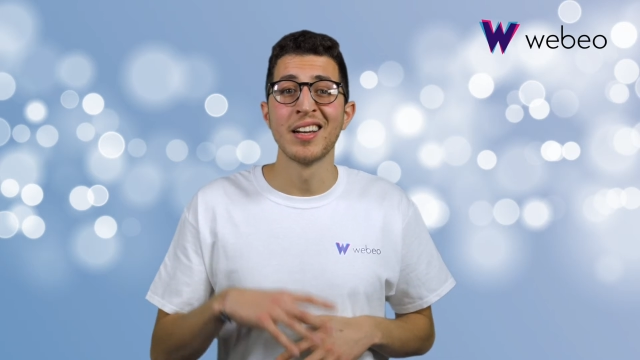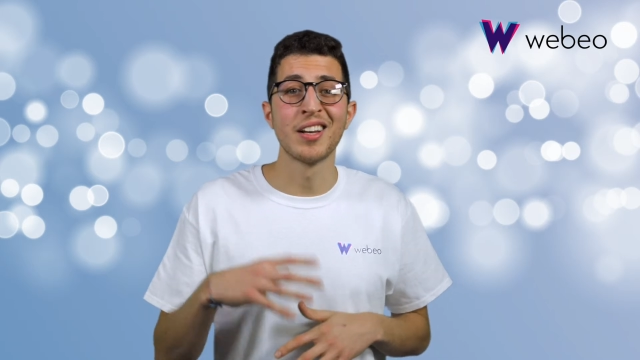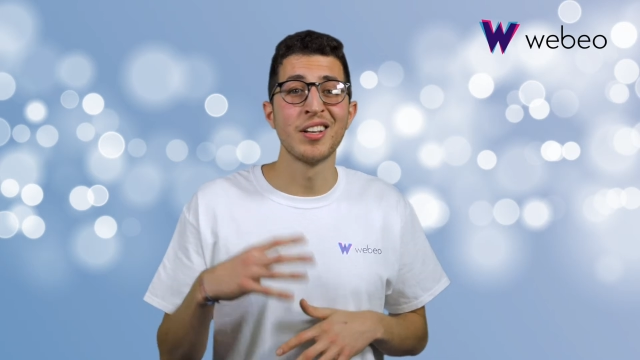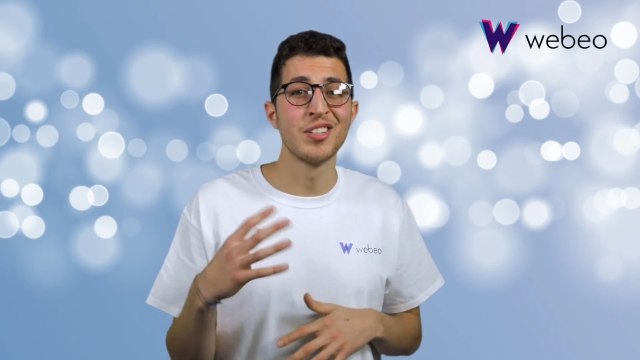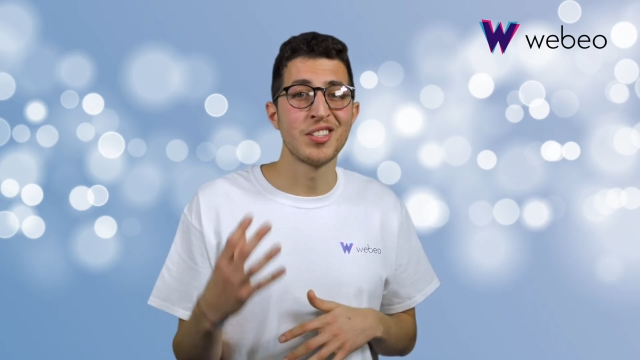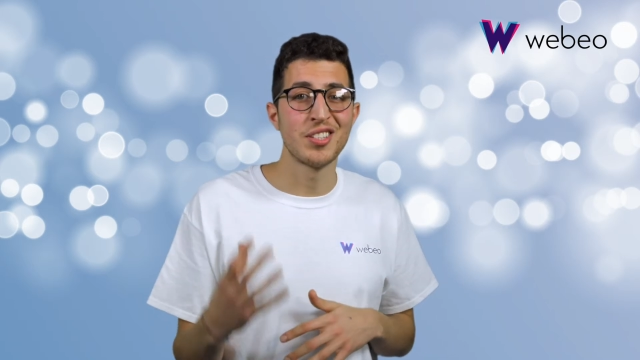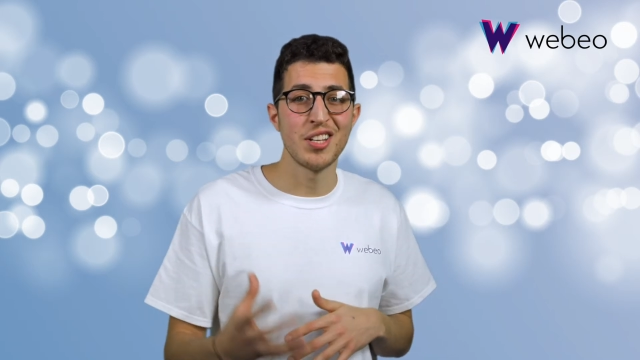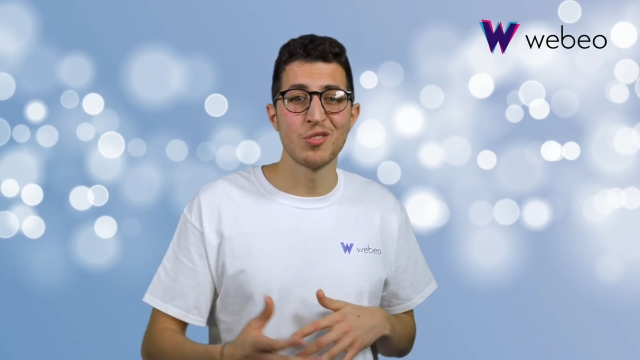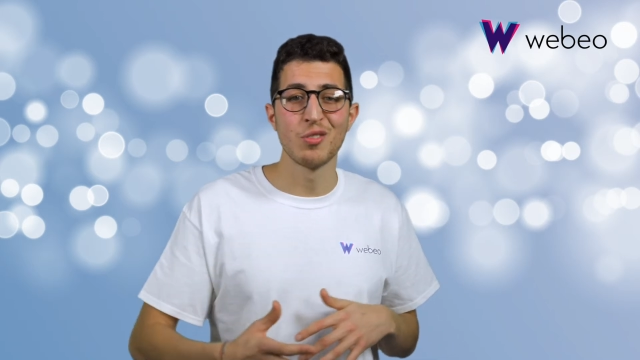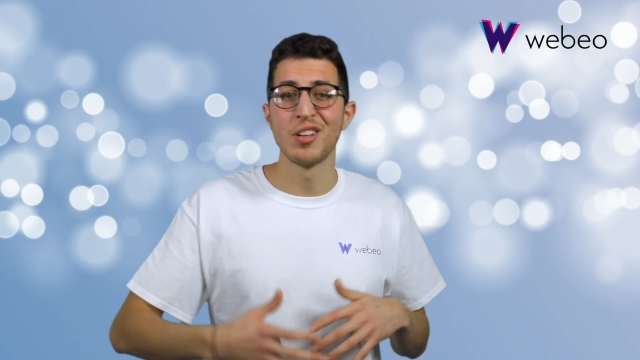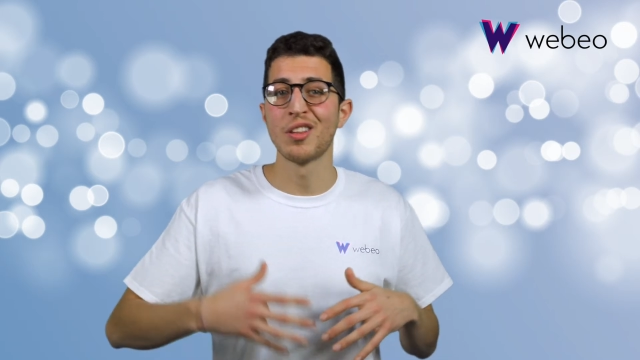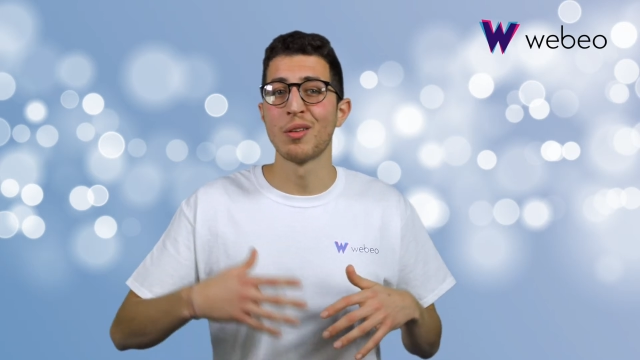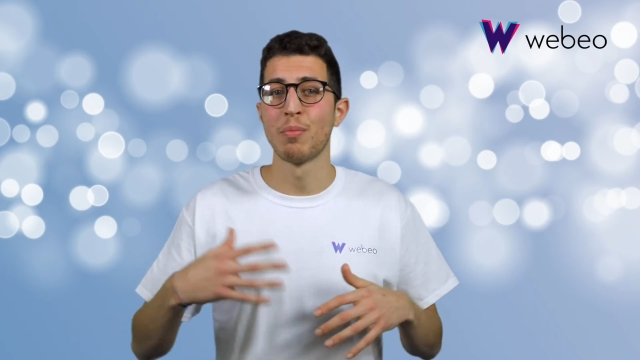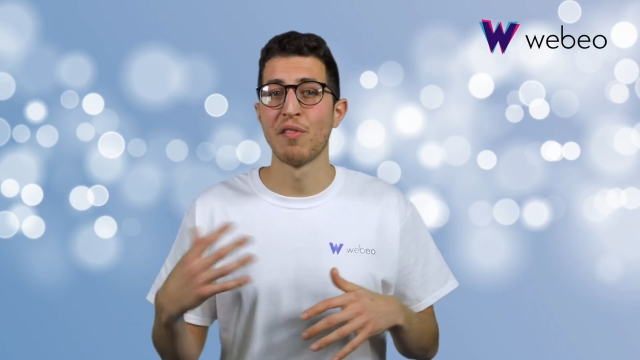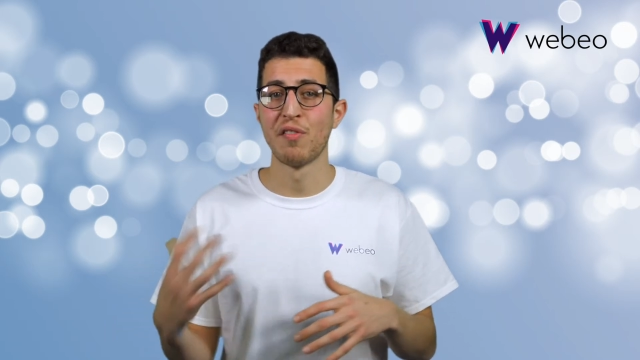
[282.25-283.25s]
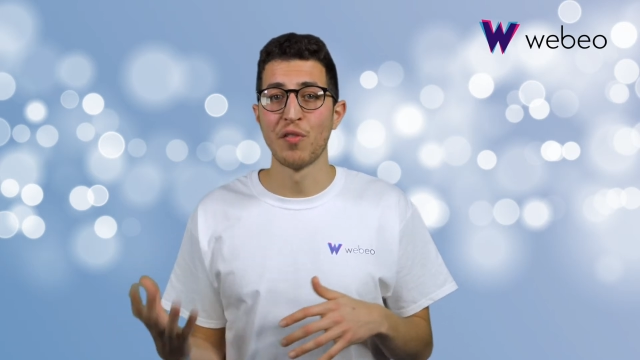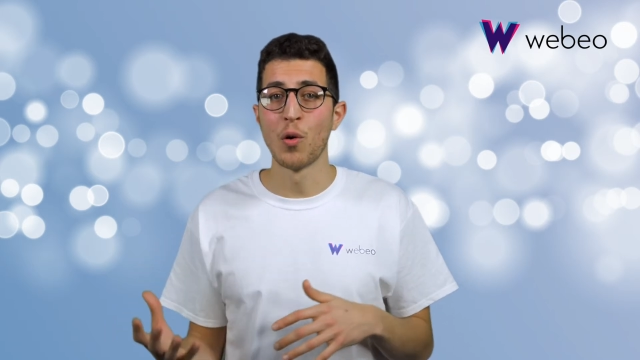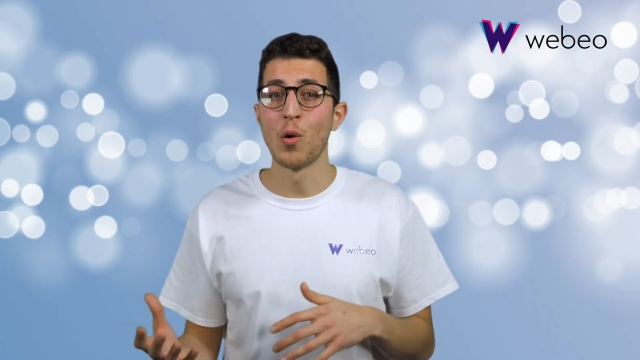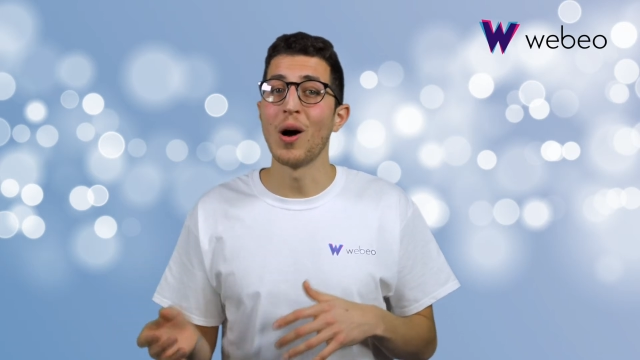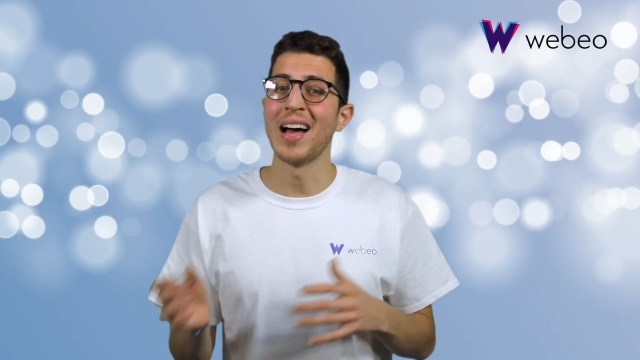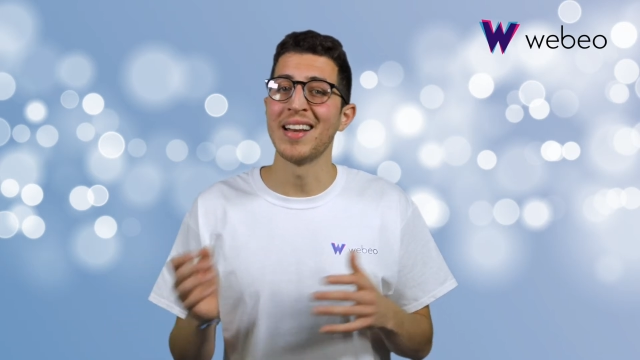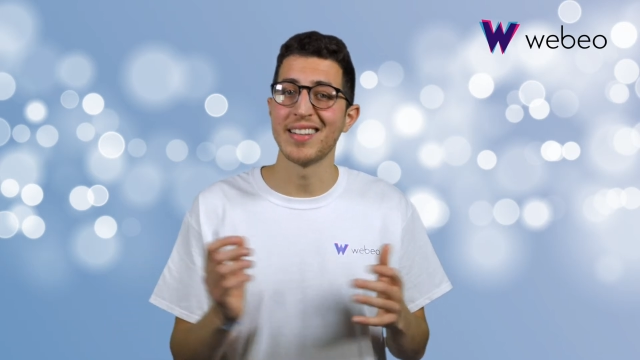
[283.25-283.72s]
considering the
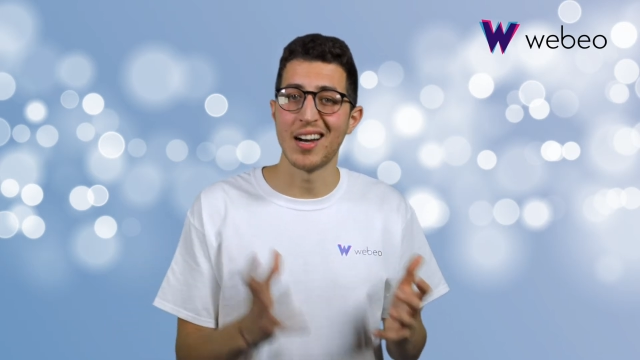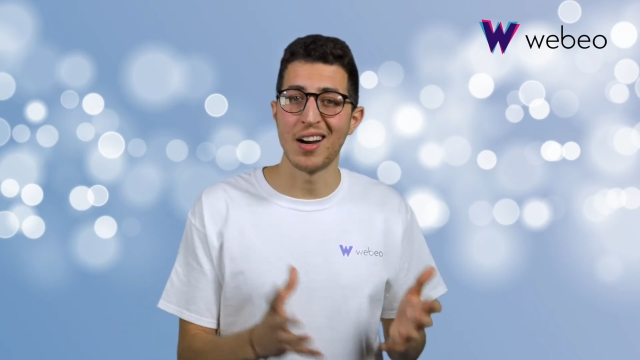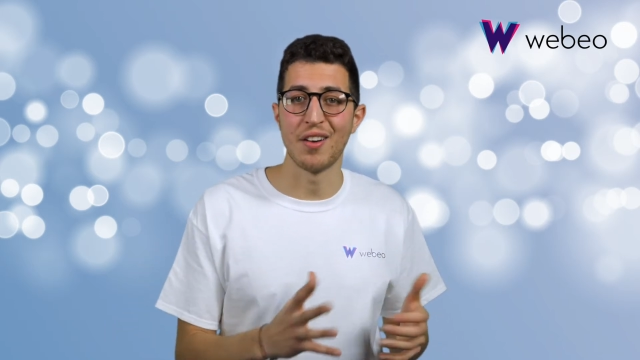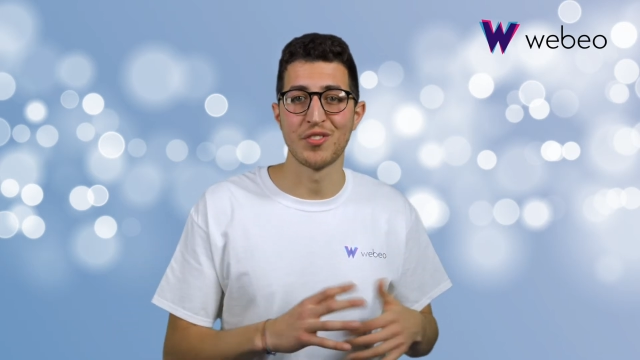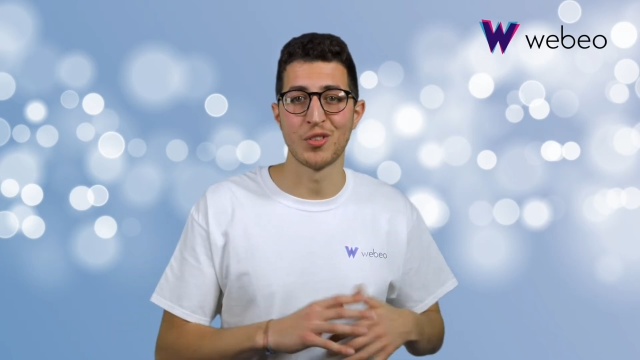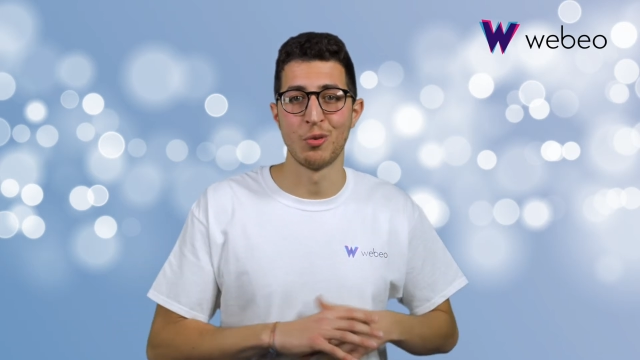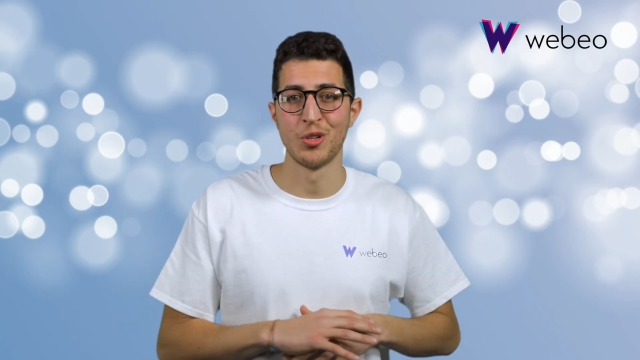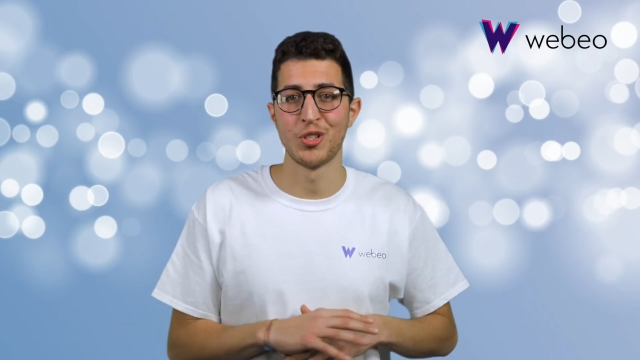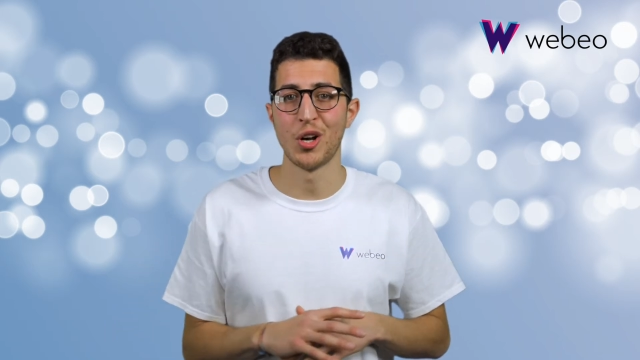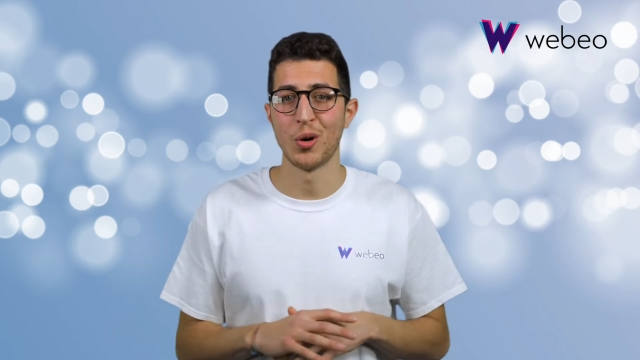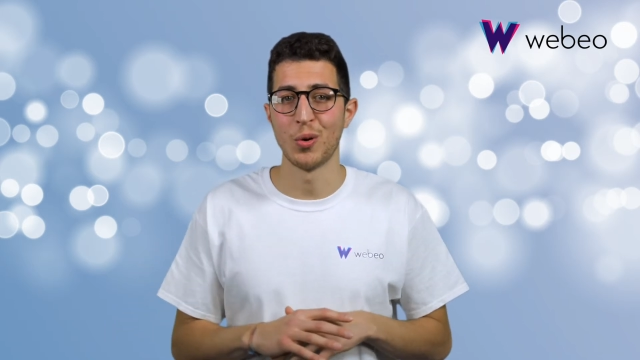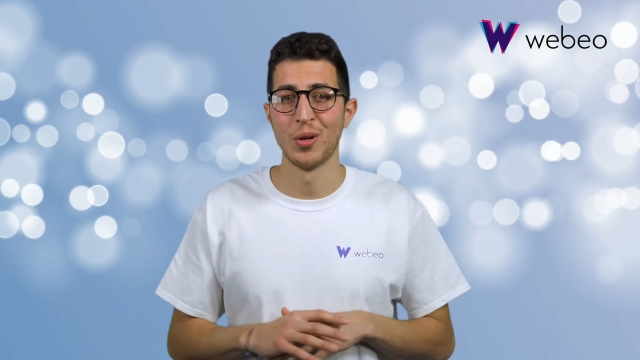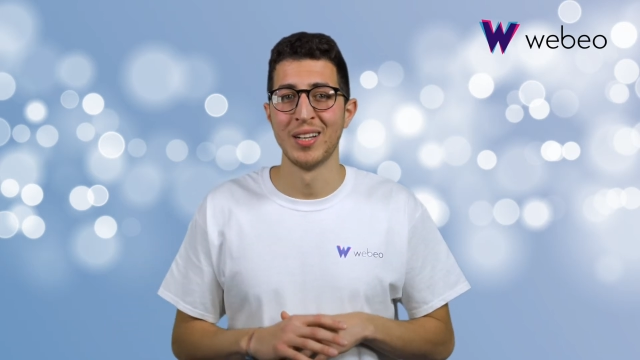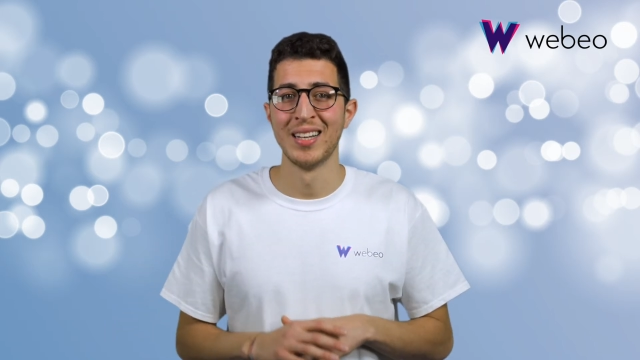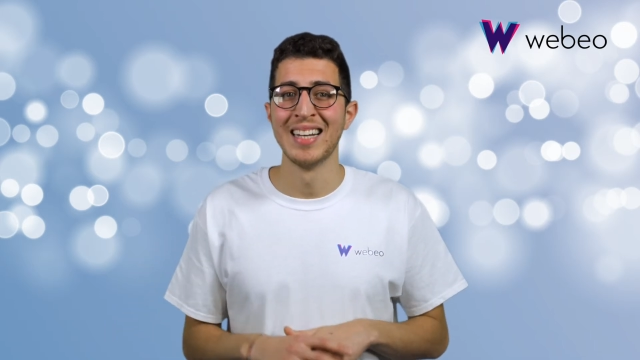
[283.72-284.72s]
before and after result.